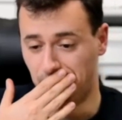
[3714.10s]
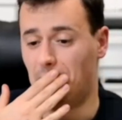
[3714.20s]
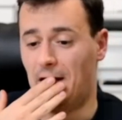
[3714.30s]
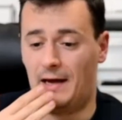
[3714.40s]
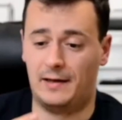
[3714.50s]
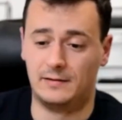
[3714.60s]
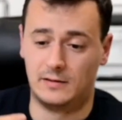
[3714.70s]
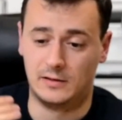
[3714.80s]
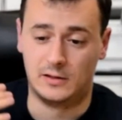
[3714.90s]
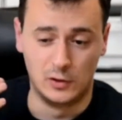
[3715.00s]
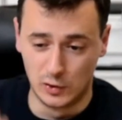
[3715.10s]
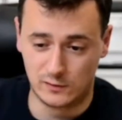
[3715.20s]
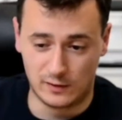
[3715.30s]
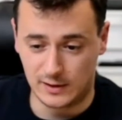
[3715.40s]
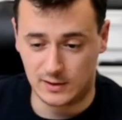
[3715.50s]
and the
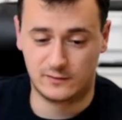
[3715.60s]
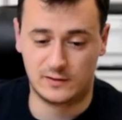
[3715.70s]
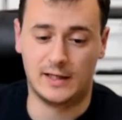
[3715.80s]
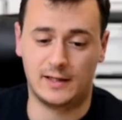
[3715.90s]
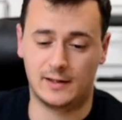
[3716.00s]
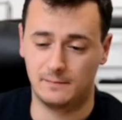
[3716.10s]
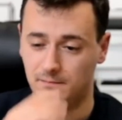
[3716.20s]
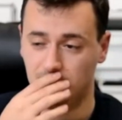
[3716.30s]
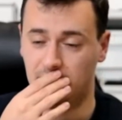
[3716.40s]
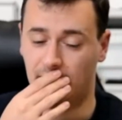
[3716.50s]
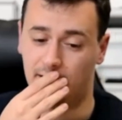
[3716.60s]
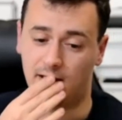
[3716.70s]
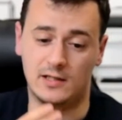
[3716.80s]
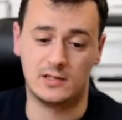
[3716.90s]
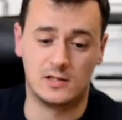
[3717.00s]
usefulness of the data,
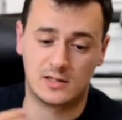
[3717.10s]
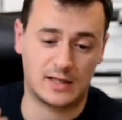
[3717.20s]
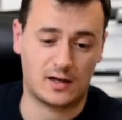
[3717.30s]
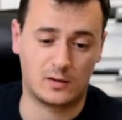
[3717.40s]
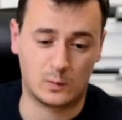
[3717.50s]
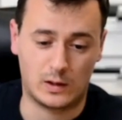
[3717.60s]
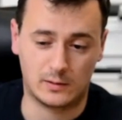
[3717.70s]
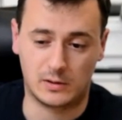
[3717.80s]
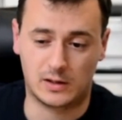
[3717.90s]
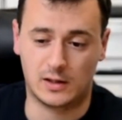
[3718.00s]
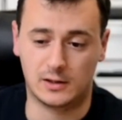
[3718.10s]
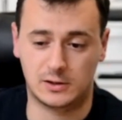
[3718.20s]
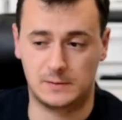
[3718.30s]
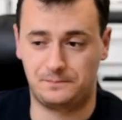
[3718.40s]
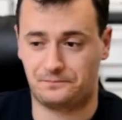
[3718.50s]
data is the second one because